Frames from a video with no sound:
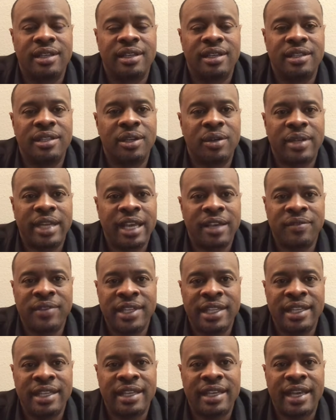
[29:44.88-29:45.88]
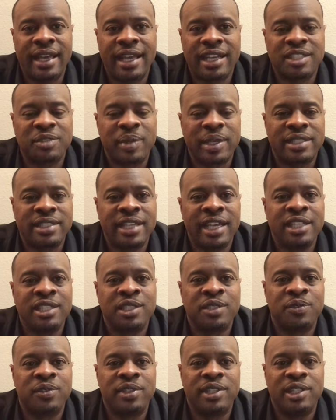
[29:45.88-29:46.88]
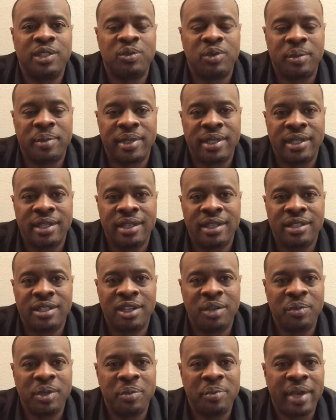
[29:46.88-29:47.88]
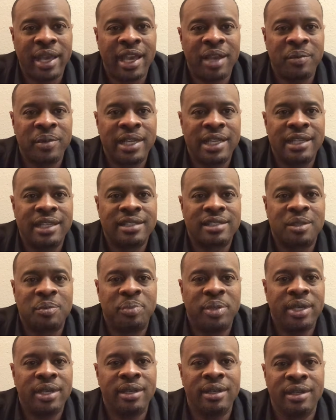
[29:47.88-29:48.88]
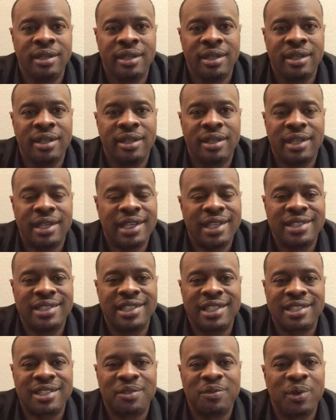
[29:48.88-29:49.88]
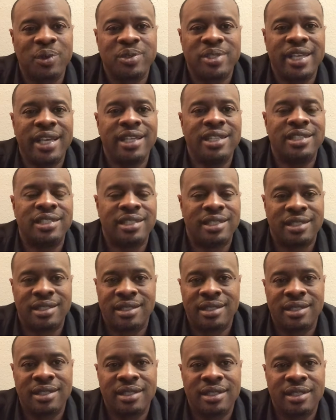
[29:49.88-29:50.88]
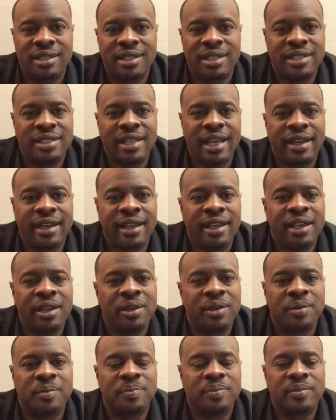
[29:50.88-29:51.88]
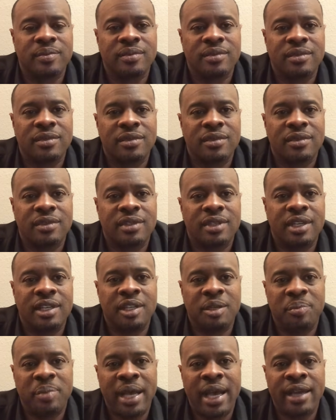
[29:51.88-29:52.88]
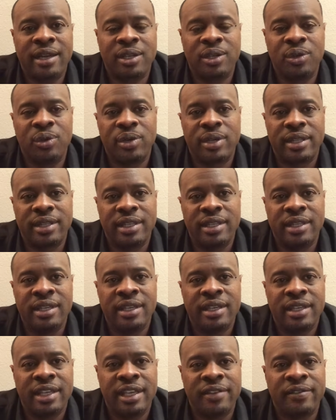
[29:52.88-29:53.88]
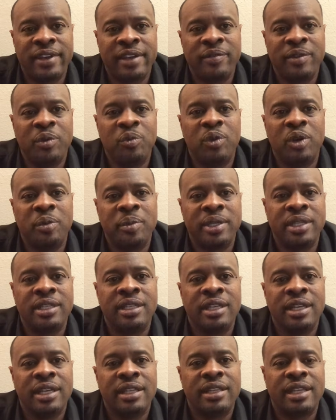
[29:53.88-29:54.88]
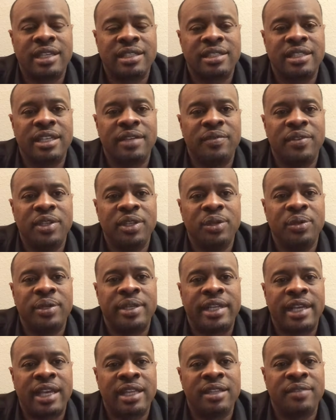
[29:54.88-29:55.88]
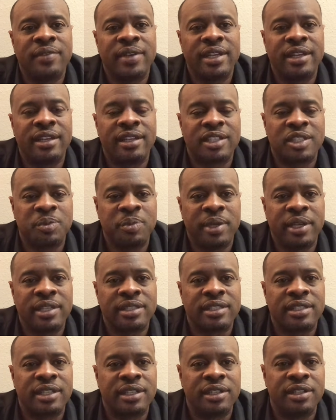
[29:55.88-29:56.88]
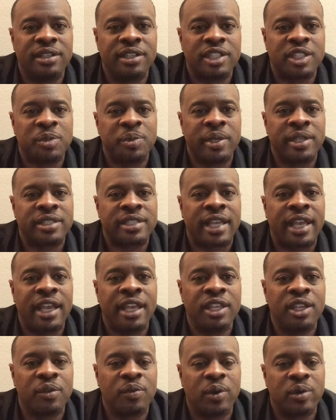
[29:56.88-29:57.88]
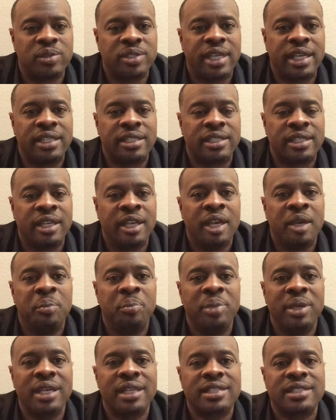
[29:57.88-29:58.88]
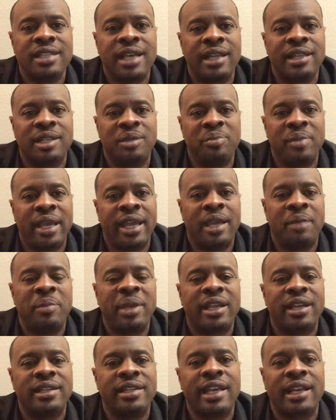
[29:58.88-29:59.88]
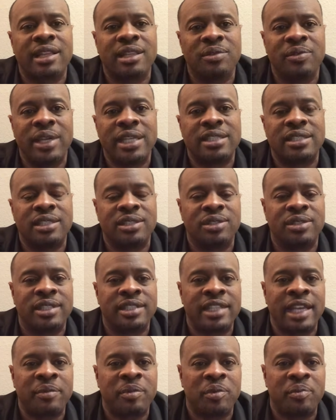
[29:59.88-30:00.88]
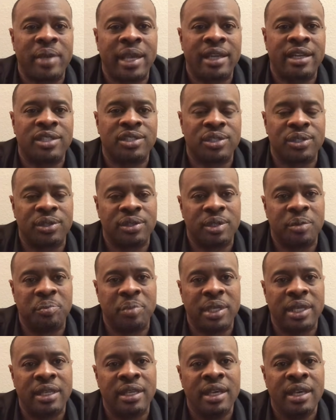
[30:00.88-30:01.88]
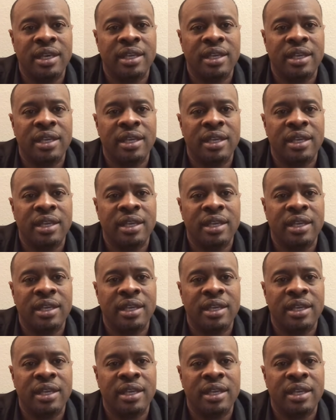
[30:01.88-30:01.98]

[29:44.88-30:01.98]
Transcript: Don't have any expectations for these women. Don't be mad when they disappear. It's just a rotation. It's not a harem. And abide accordingly. Give every woman that's giving you an elevated experience and a good experience in your rotation. Be a solid man. Make a declaration into the type of man that you're going to be.